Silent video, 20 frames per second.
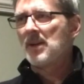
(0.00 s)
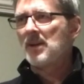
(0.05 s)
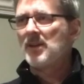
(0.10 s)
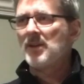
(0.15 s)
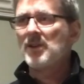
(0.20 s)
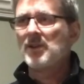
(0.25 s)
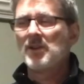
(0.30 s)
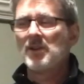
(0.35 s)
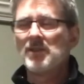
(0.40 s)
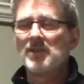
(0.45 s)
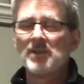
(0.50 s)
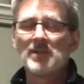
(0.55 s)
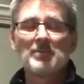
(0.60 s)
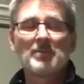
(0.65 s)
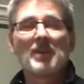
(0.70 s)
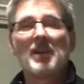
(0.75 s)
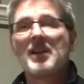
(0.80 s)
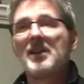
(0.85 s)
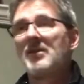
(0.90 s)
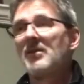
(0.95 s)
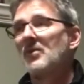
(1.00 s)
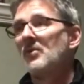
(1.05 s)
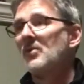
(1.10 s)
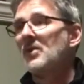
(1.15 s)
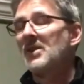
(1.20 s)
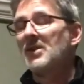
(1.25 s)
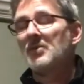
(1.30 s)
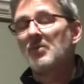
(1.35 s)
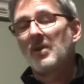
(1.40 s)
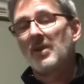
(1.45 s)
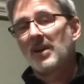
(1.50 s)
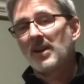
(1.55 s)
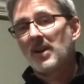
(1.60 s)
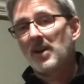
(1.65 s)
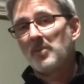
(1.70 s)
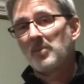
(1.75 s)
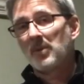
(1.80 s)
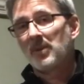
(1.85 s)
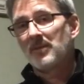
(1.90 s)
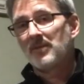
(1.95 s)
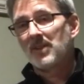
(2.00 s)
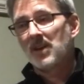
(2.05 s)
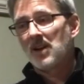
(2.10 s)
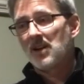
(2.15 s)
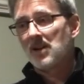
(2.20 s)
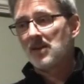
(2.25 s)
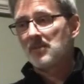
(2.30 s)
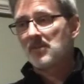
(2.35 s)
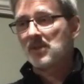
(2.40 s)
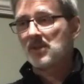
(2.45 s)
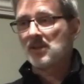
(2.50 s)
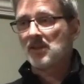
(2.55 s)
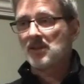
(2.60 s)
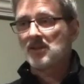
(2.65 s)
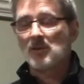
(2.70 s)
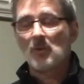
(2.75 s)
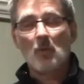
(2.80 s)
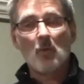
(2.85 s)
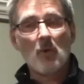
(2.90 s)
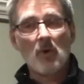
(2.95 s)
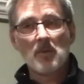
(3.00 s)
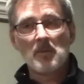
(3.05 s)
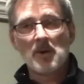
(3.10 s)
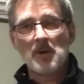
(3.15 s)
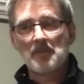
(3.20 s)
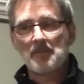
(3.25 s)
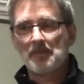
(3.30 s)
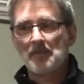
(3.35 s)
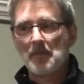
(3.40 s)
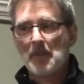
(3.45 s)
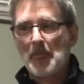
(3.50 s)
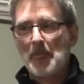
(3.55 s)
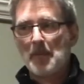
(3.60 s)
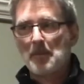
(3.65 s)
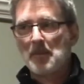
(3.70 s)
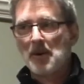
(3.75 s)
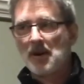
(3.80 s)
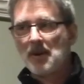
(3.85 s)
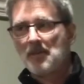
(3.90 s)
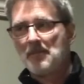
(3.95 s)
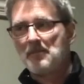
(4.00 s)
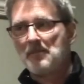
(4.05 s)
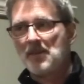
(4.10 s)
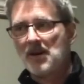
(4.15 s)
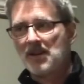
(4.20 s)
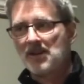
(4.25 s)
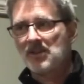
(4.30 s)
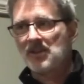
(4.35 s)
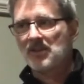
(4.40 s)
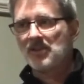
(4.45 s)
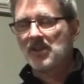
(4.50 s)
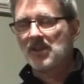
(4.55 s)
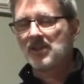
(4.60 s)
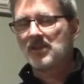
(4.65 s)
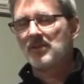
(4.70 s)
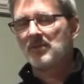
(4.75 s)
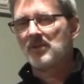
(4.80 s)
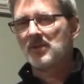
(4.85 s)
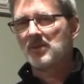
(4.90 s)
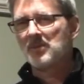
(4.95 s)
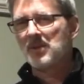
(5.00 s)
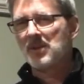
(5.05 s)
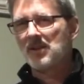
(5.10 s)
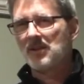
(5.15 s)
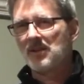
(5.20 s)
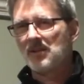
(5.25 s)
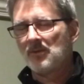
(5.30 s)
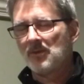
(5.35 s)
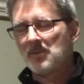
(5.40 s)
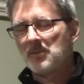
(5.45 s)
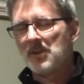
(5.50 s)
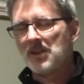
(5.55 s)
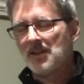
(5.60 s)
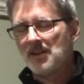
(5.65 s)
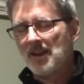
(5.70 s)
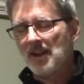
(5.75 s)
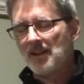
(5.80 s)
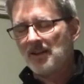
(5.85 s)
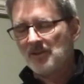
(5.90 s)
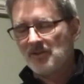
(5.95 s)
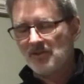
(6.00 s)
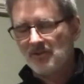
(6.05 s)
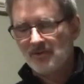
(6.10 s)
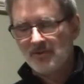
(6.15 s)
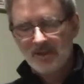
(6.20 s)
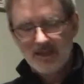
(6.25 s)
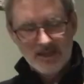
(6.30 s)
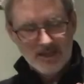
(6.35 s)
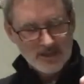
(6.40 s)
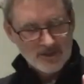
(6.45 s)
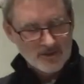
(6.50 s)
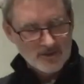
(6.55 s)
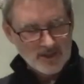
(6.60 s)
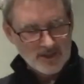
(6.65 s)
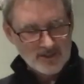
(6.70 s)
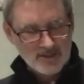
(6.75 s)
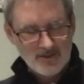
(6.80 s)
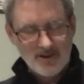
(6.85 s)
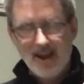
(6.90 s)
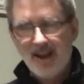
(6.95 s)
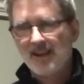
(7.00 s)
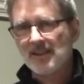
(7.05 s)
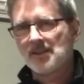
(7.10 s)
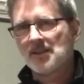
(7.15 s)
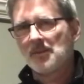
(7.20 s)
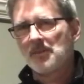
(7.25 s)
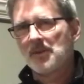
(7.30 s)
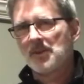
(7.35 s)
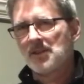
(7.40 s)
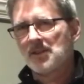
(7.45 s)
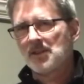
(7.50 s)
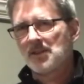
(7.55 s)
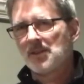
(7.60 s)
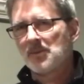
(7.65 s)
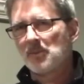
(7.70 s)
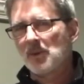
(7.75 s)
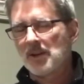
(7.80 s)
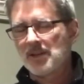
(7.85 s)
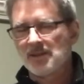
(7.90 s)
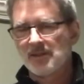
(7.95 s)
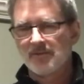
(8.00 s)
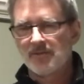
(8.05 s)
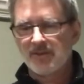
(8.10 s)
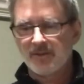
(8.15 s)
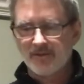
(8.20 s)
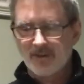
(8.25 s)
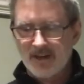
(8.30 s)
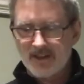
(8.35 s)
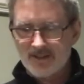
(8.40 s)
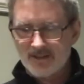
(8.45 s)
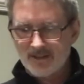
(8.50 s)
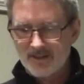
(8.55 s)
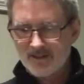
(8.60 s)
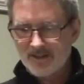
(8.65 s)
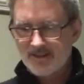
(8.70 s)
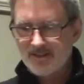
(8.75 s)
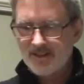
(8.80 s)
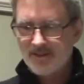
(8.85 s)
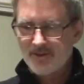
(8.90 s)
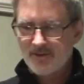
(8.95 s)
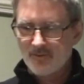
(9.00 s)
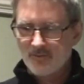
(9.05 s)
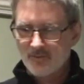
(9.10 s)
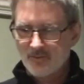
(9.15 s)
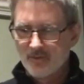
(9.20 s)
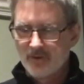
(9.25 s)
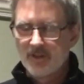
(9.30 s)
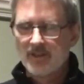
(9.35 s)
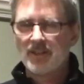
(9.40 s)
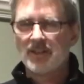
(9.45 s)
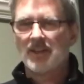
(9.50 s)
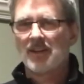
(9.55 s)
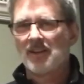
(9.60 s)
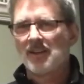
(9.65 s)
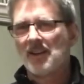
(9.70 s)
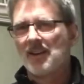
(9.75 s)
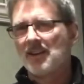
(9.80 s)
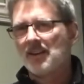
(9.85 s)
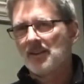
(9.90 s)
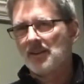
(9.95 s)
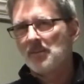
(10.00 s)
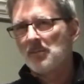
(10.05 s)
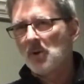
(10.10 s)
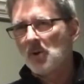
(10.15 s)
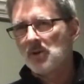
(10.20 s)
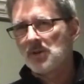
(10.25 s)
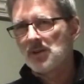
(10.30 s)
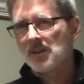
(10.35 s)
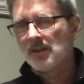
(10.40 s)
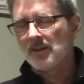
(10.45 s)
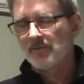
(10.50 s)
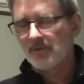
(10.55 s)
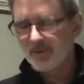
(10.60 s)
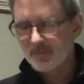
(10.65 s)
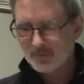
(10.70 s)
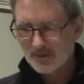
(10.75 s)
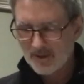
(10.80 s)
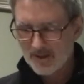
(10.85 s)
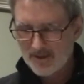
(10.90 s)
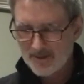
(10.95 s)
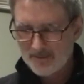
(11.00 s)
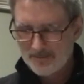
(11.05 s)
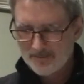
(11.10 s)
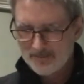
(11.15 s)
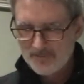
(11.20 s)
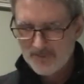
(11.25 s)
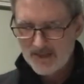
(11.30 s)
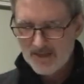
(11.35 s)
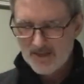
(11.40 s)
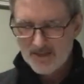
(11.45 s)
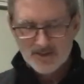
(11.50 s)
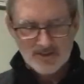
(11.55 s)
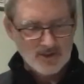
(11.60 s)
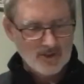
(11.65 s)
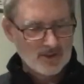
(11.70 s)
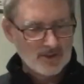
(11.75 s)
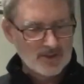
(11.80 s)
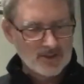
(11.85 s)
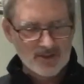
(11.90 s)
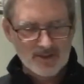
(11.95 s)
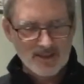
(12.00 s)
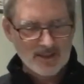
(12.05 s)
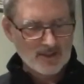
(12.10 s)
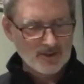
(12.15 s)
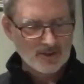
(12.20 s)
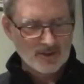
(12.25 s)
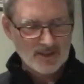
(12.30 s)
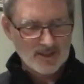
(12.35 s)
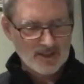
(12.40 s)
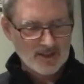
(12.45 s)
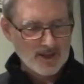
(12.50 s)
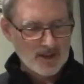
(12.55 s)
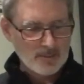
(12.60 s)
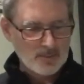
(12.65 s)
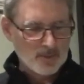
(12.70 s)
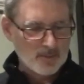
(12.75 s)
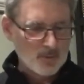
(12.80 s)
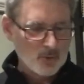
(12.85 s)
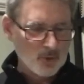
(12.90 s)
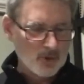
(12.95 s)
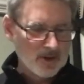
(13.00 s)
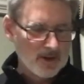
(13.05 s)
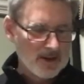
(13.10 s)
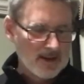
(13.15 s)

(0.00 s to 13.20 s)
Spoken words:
You could just play through each one a couple of times as a warm-up, but my suggestion would be that you try to add some of these expressive devices, and then you really are getting the most out of your playing. So let's just take a look at a couple more.